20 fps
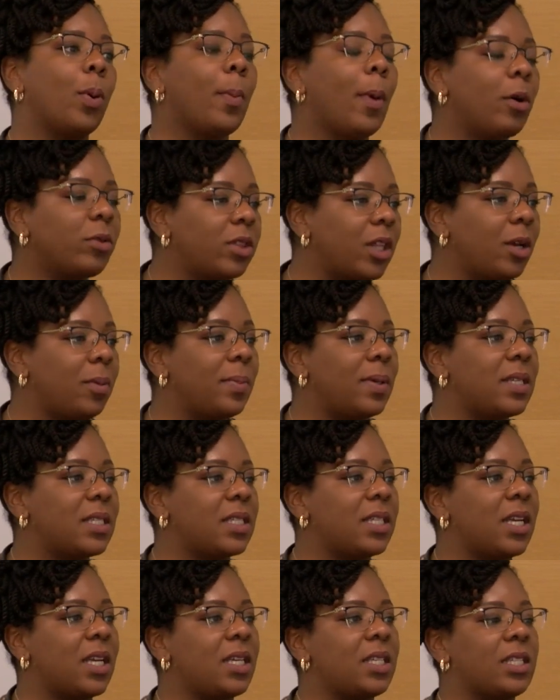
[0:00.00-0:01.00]
promote their
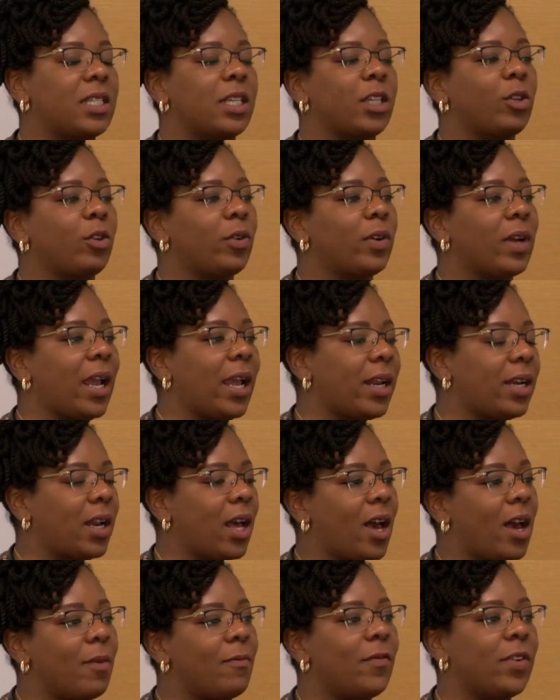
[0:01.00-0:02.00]
business and create
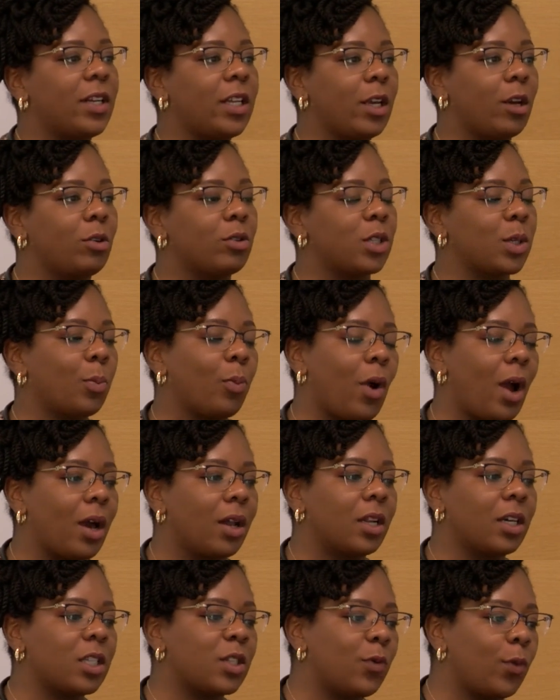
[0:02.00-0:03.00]
um, videos and
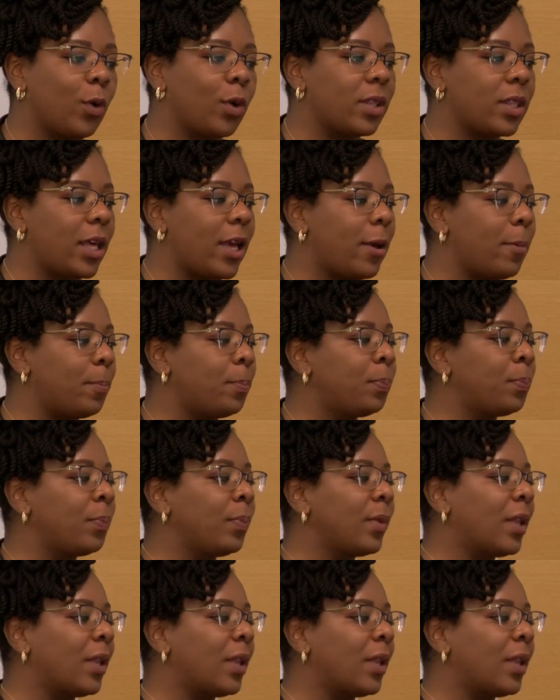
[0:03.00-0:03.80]
products for them,